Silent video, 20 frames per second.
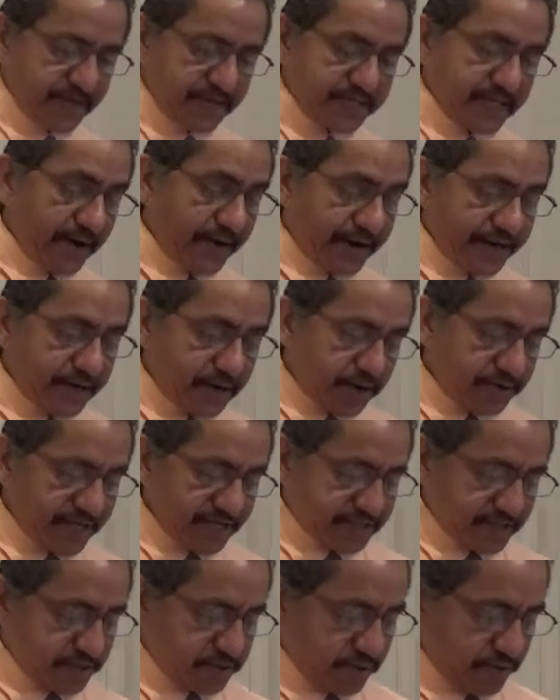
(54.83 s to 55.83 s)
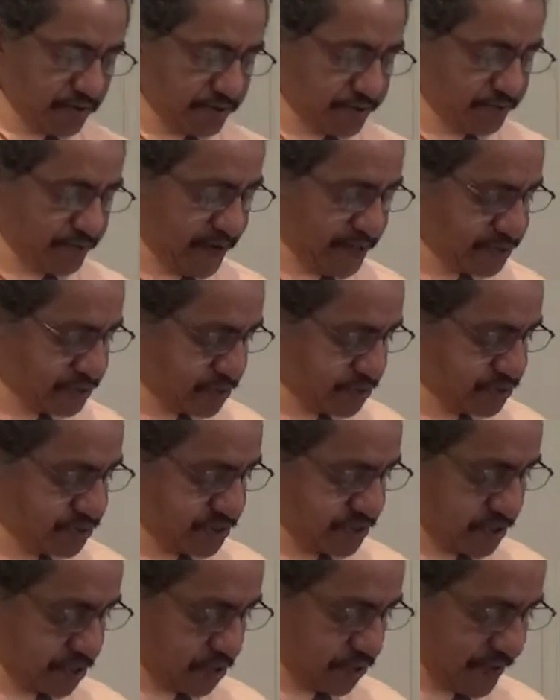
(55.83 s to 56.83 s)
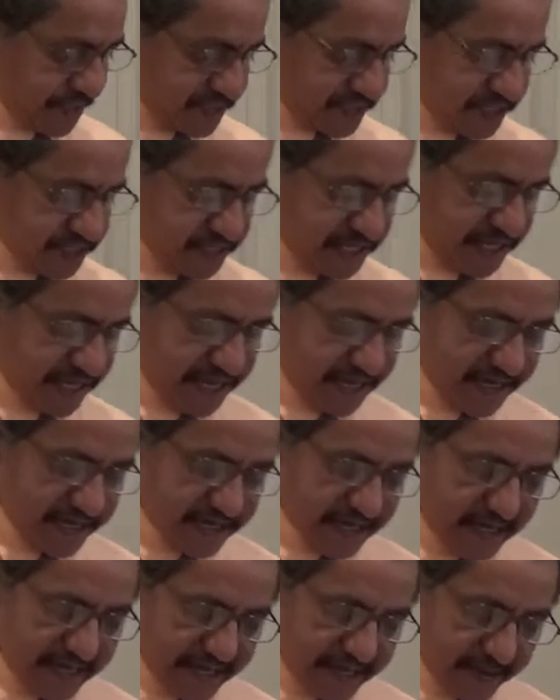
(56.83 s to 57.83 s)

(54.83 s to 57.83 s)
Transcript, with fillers: Now I know that the Lord rescues his anointed king.